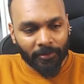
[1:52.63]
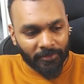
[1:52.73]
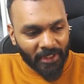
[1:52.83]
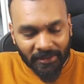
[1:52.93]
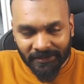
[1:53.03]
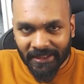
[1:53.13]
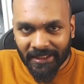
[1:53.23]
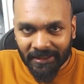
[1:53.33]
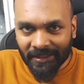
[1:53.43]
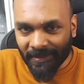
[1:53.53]

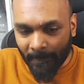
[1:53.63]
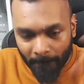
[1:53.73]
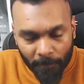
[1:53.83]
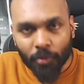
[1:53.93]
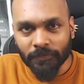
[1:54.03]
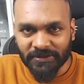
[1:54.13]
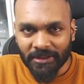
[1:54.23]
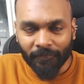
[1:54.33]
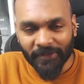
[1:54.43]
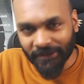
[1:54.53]
nothing moves
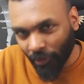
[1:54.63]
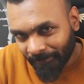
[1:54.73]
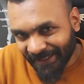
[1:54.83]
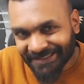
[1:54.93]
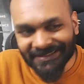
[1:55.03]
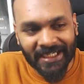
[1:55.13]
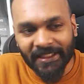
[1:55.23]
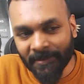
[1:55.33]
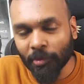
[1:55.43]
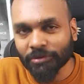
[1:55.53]
without being set
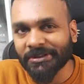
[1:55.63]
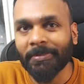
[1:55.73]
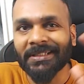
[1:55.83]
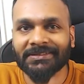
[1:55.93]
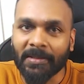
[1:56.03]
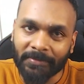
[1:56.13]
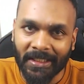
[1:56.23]
in motion by something